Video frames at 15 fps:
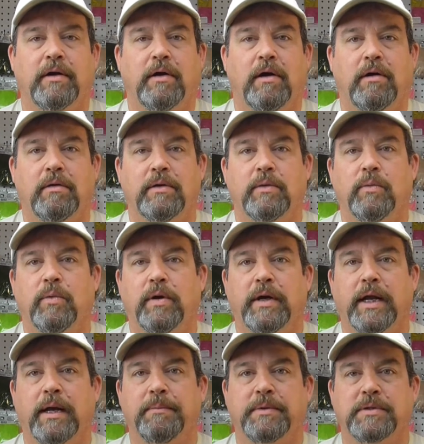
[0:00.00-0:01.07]
all in
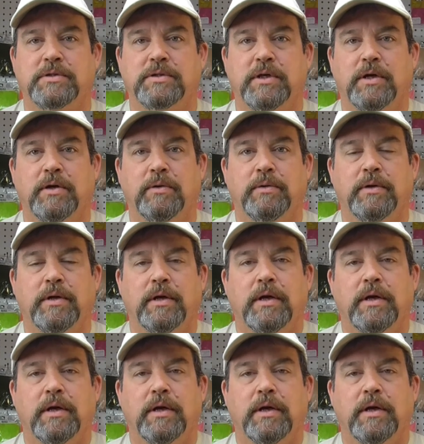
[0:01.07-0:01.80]
one episode,